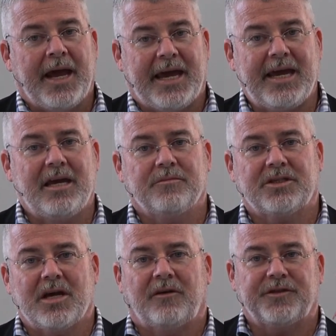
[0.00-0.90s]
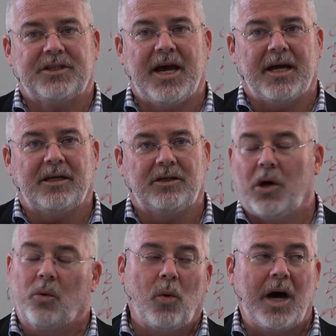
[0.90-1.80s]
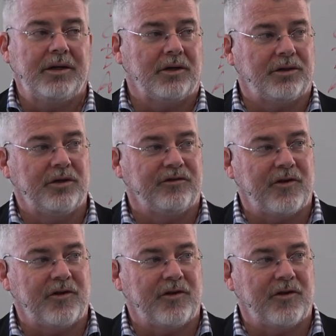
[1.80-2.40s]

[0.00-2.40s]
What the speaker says: he himself said, don't wander too